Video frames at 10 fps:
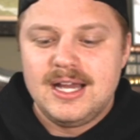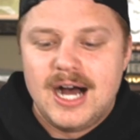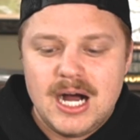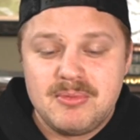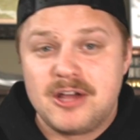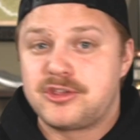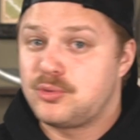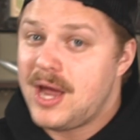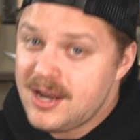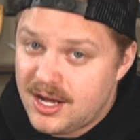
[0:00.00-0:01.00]
A
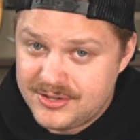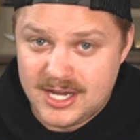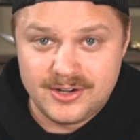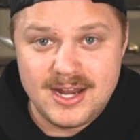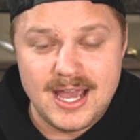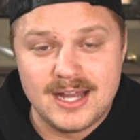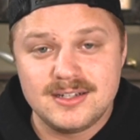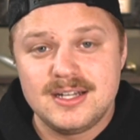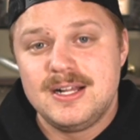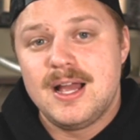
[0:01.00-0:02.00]
threat, on the other
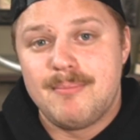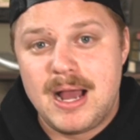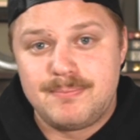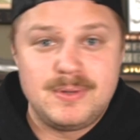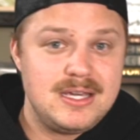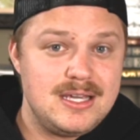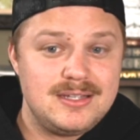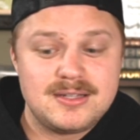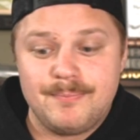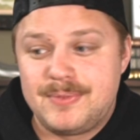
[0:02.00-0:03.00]
hand, might be
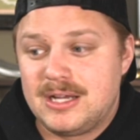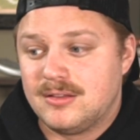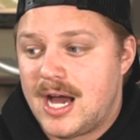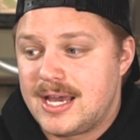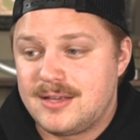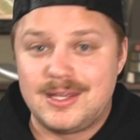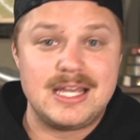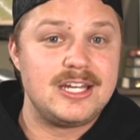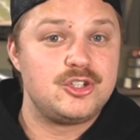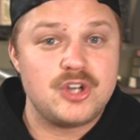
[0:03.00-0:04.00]
something like
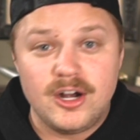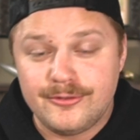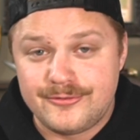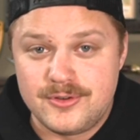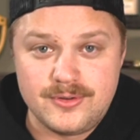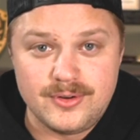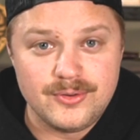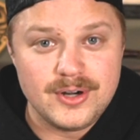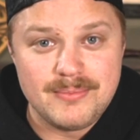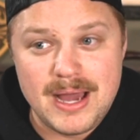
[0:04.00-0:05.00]
eating junk food,
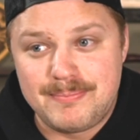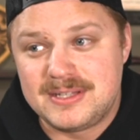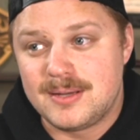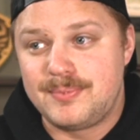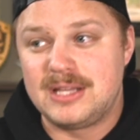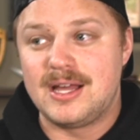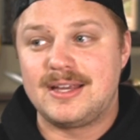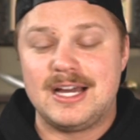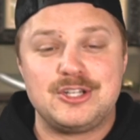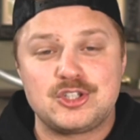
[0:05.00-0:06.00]
or it might be something like
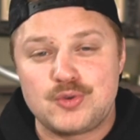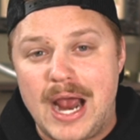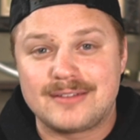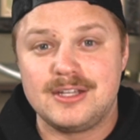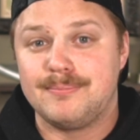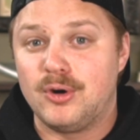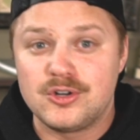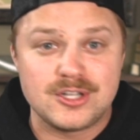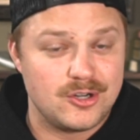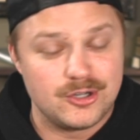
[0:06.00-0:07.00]
a distracting
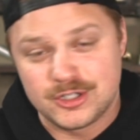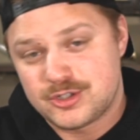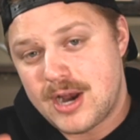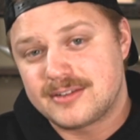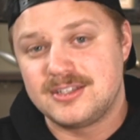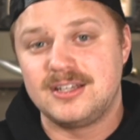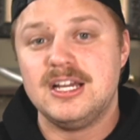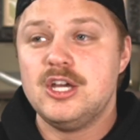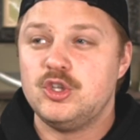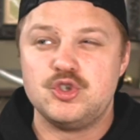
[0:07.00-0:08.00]
person or a distracting,
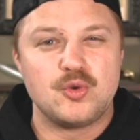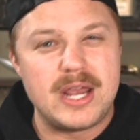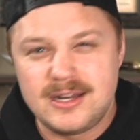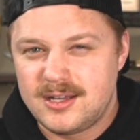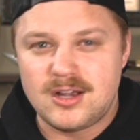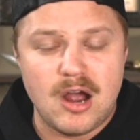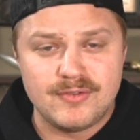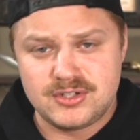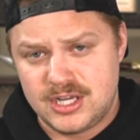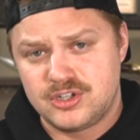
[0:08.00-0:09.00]
draining
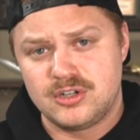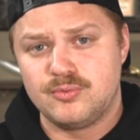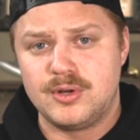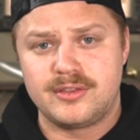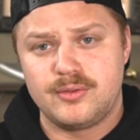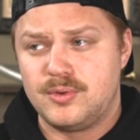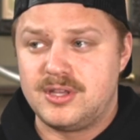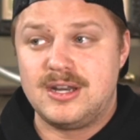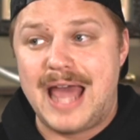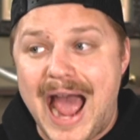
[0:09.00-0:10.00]
conversation with
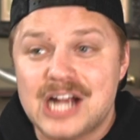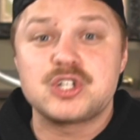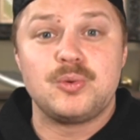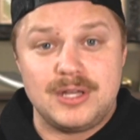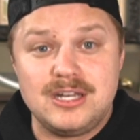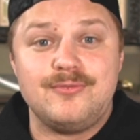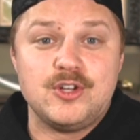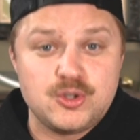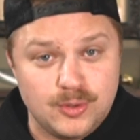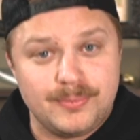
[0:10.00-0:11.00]
an actual
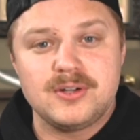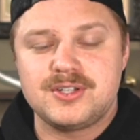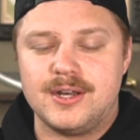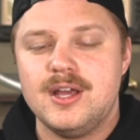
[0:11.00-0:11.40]
individual person.